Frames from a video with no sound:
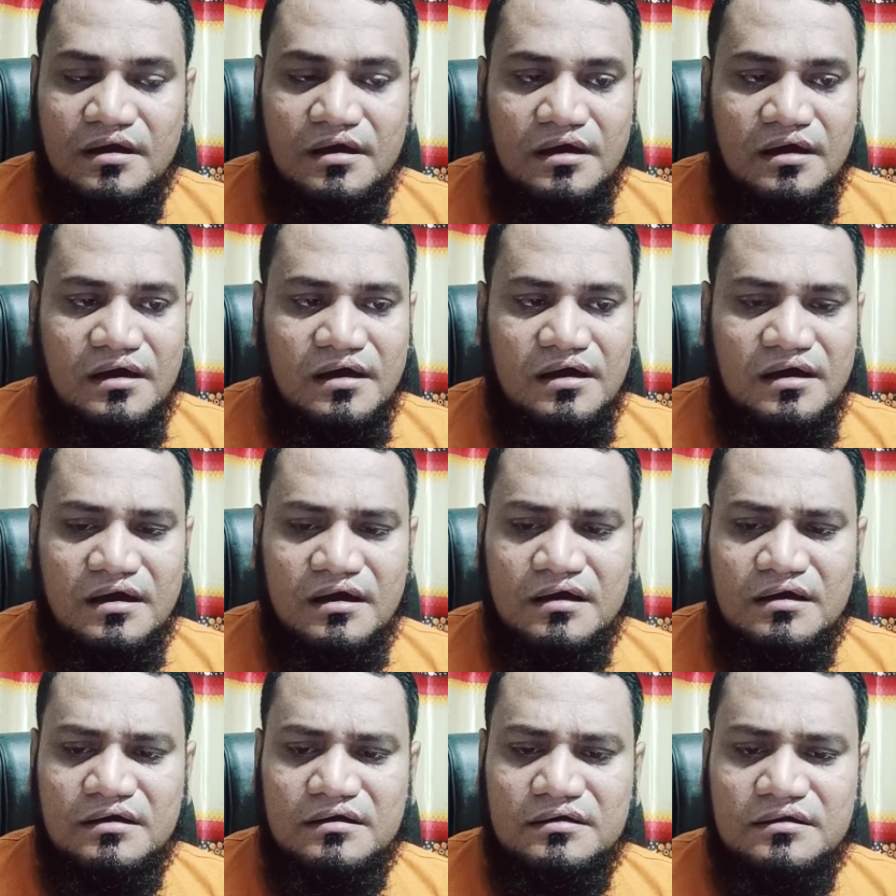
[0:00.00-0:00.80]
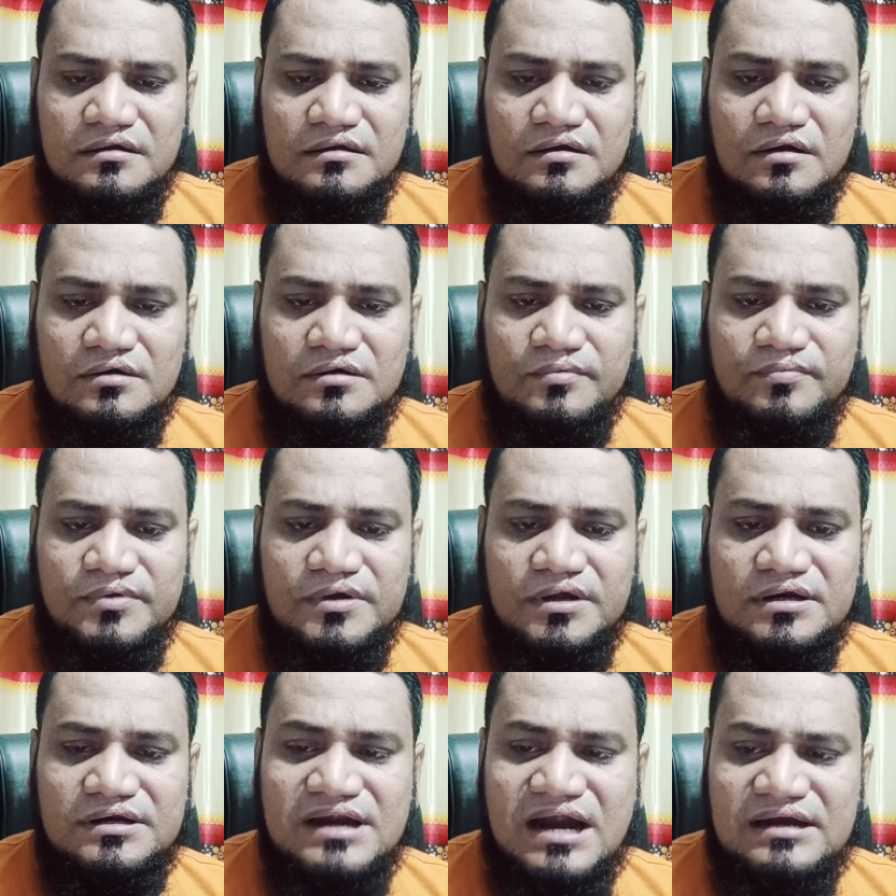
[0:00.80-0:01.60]
Lot
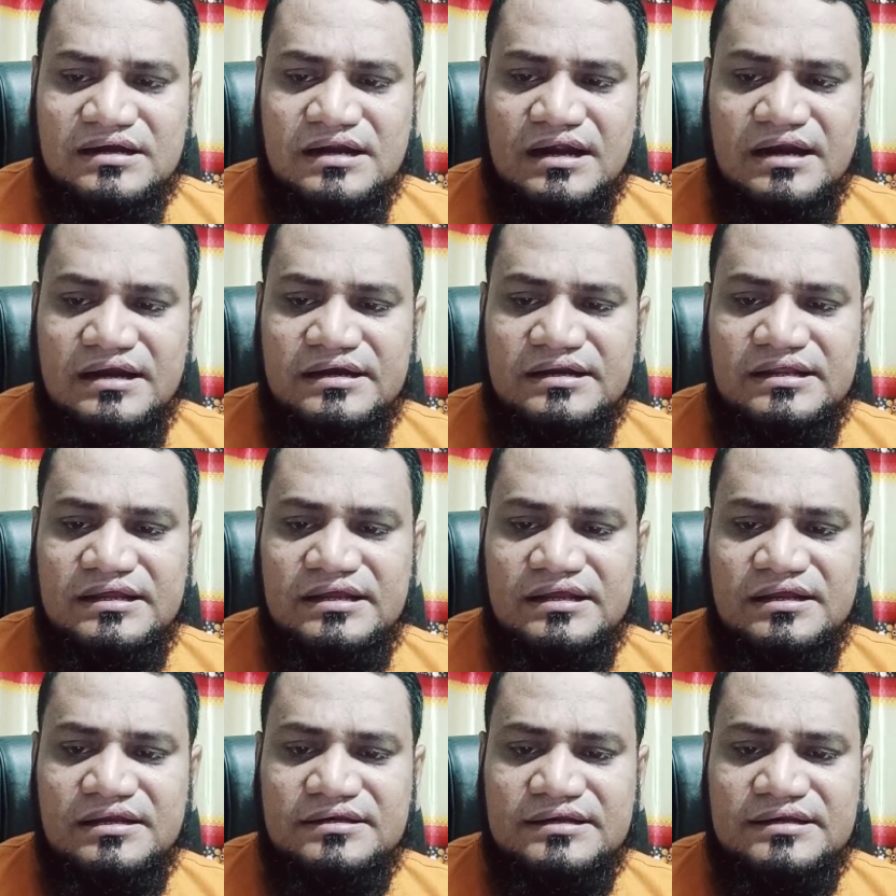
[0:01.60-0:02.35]
of data entry,